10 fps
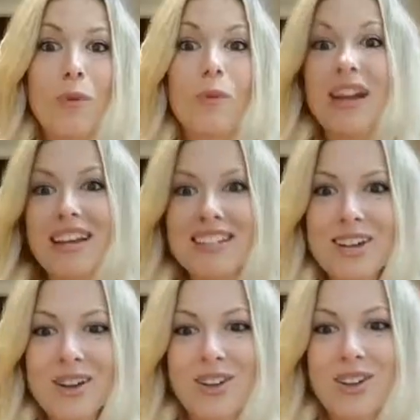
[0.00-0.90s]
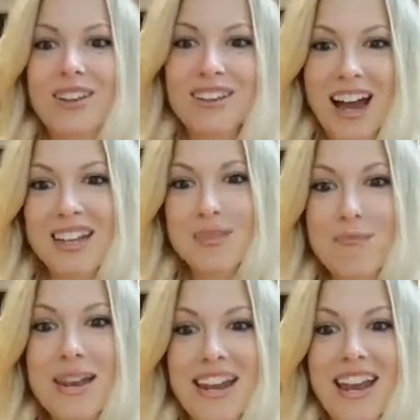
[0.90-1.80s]
we're waiting until last
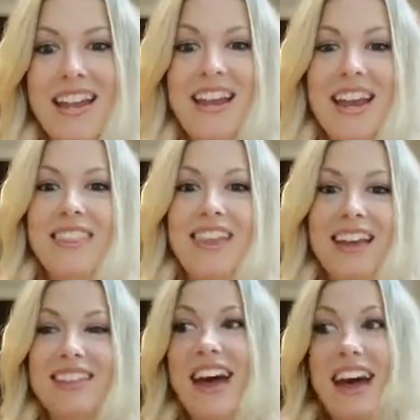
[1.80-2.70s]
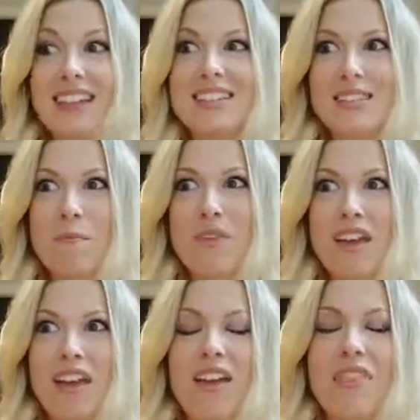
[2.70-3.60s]
minute, that is
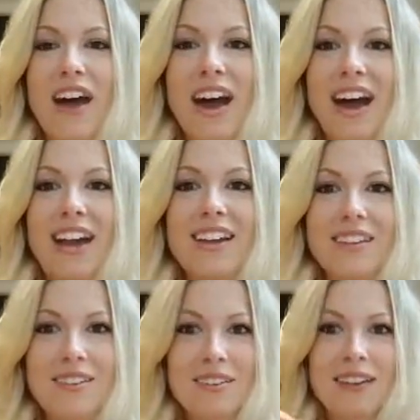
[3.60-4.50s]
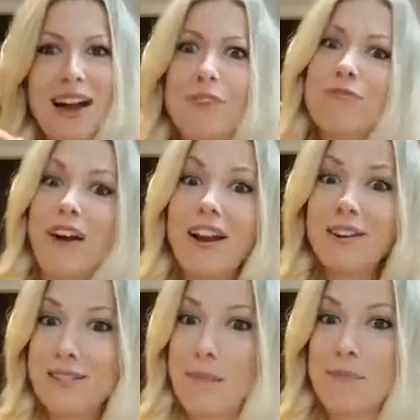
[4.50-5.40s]
something that kind of
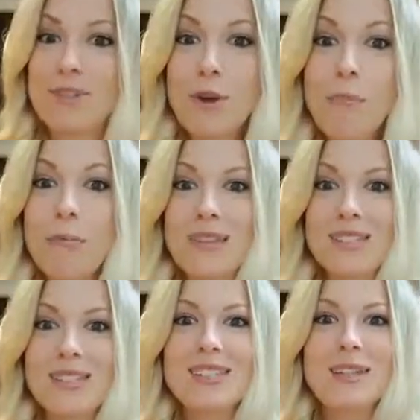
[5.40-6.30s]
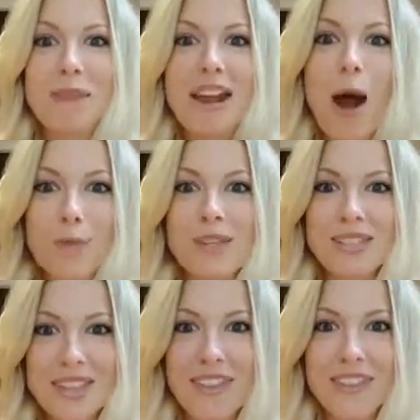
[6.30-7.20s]
fires up the dopamine system and helps us
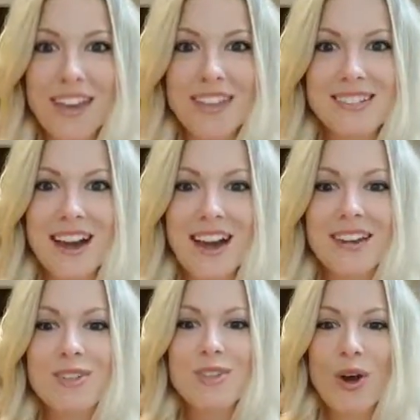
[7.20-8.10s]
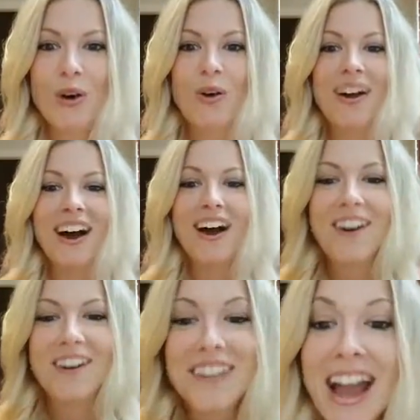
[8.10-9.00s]
get things done. So,
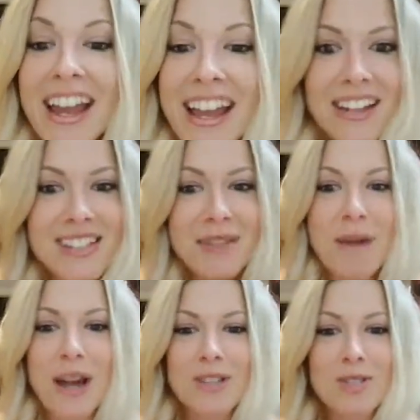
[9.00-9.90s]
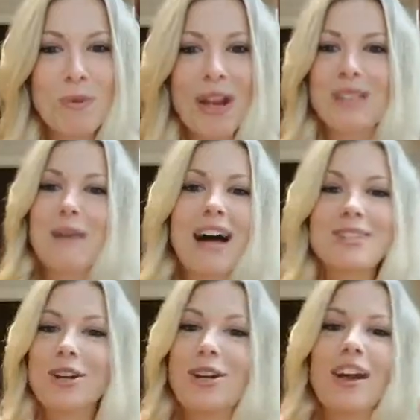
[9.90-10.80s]
oh yeah, Hannah's the Myers-Briggs
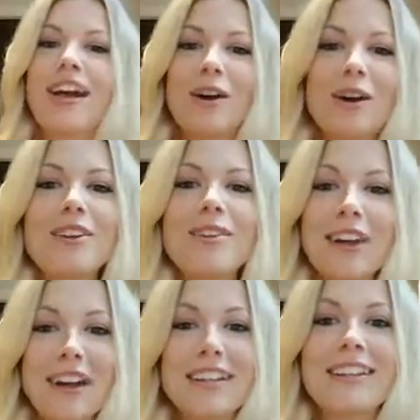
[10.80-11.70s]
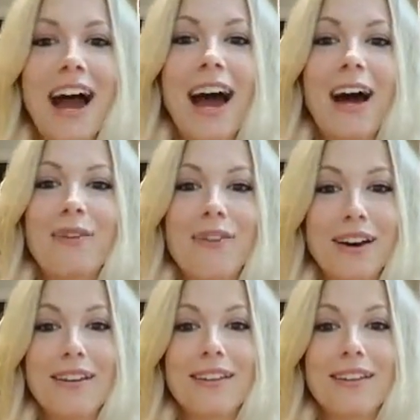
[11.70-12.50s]
master. Hannah, you and I need to have